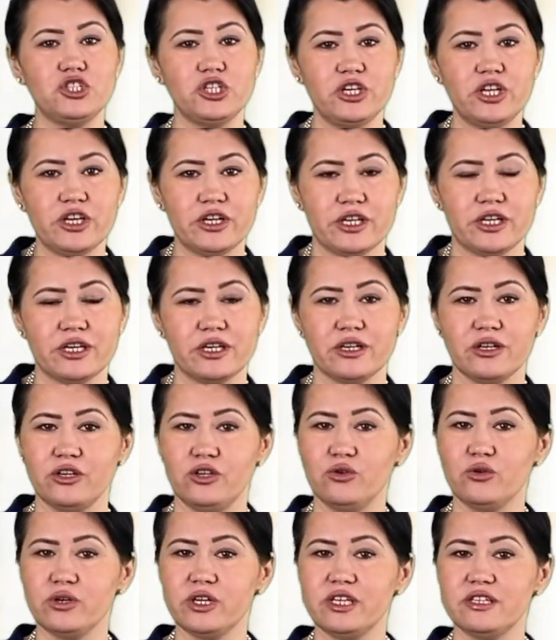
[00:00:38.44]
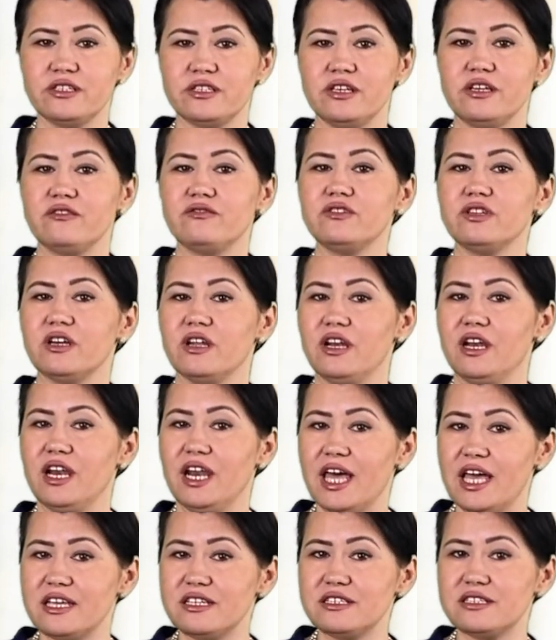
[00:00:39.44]
year you receive
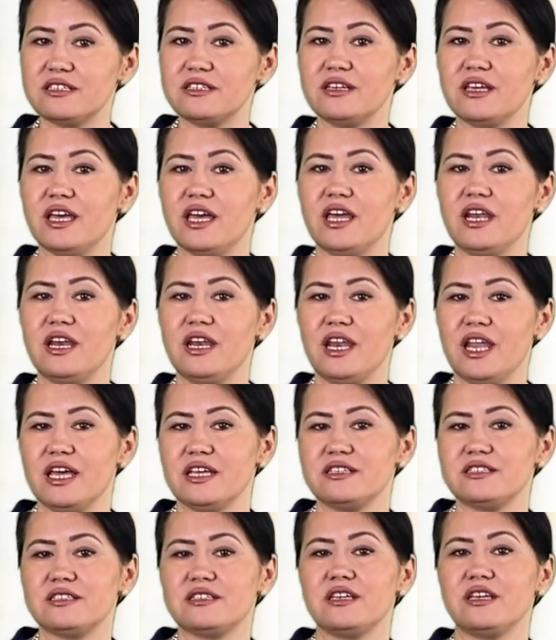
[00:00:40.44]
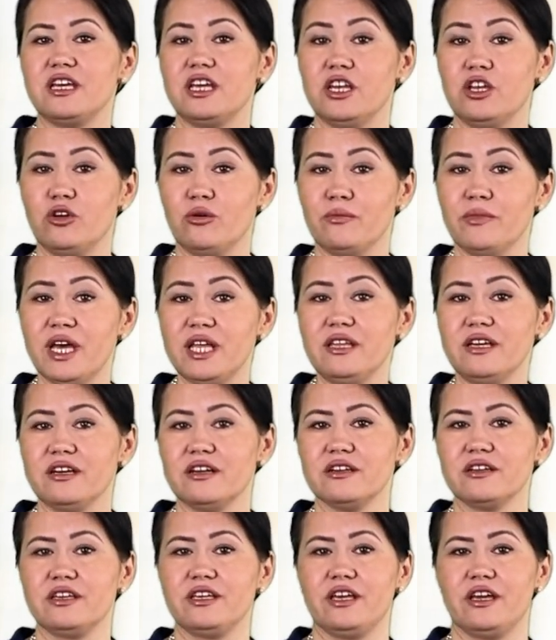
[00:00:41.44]
less and less in your
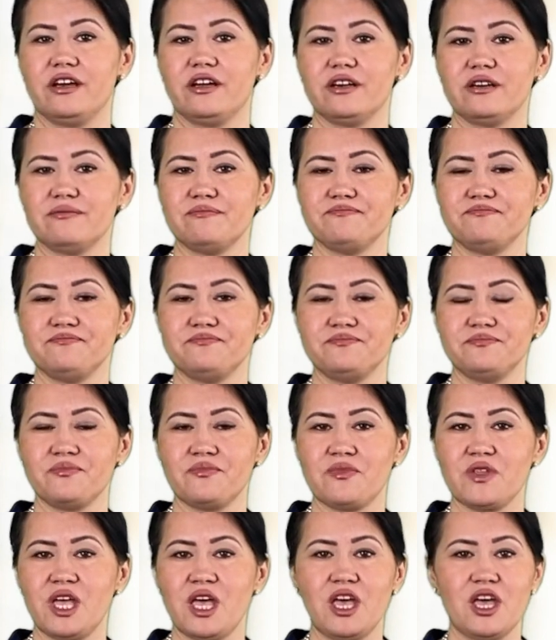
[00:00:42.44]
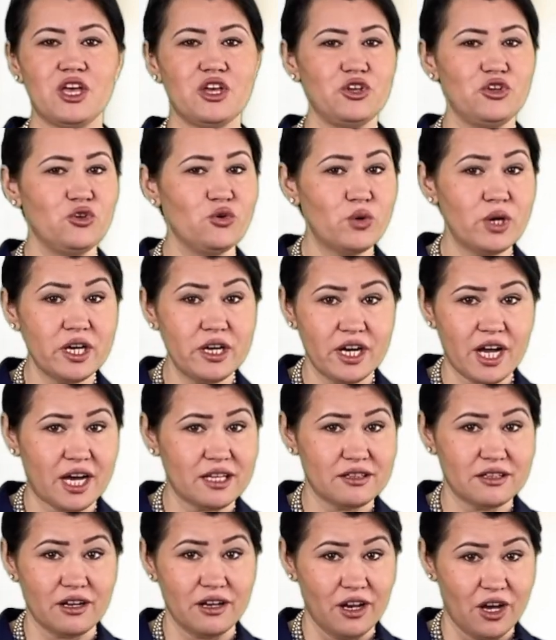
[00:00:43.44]
medical care. You are
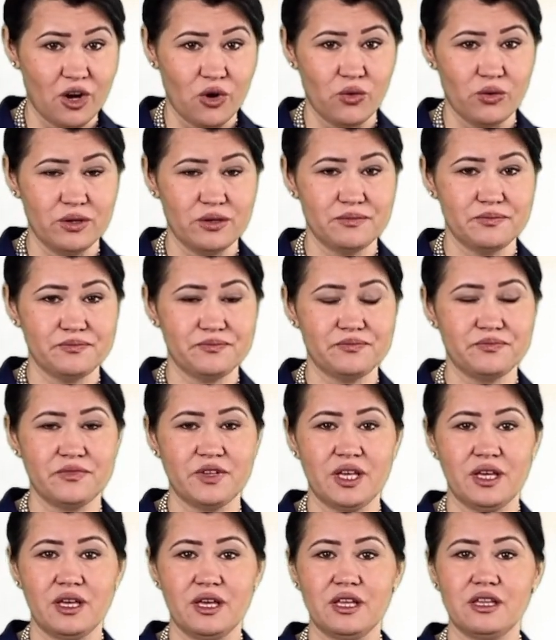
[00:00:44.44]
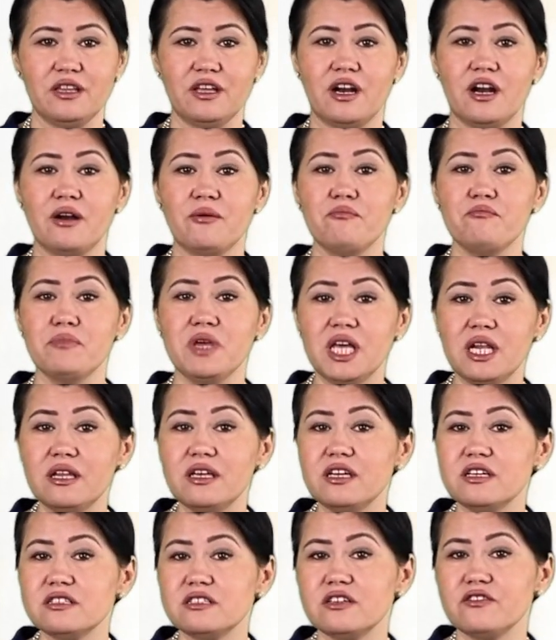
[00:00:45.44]
not alone. There are
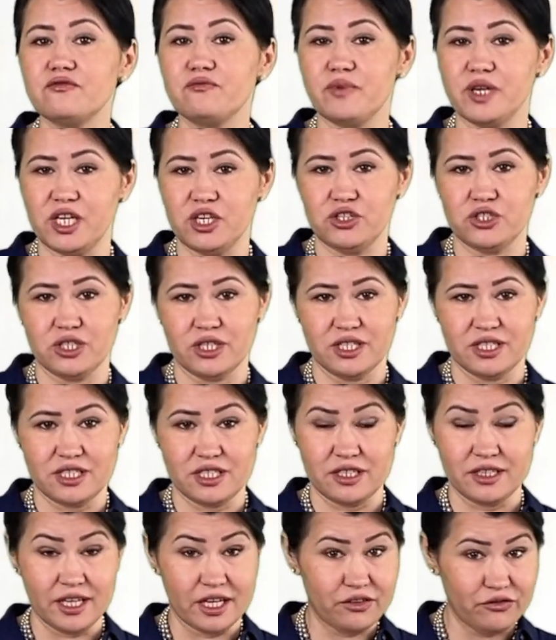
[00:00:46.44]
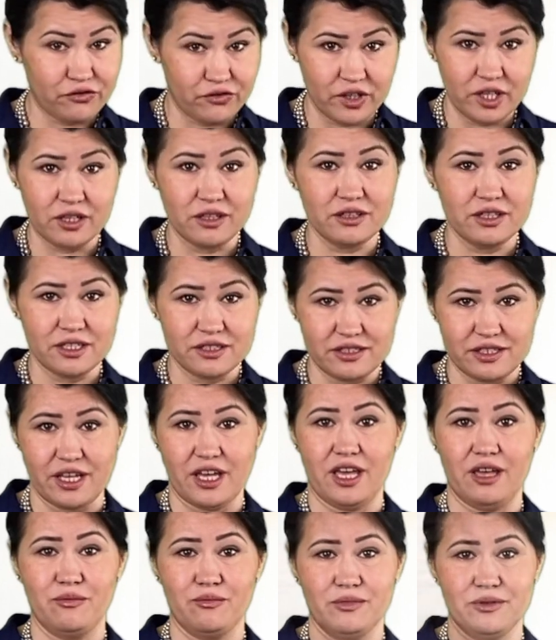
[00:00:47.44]
millions of patients that feel the
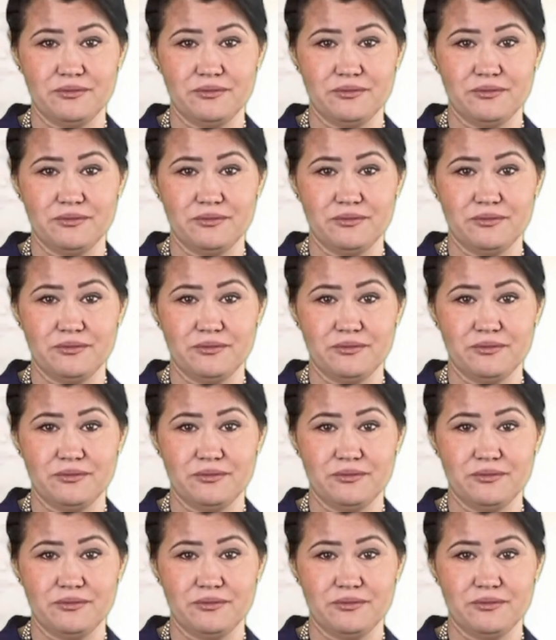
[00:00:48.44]
same.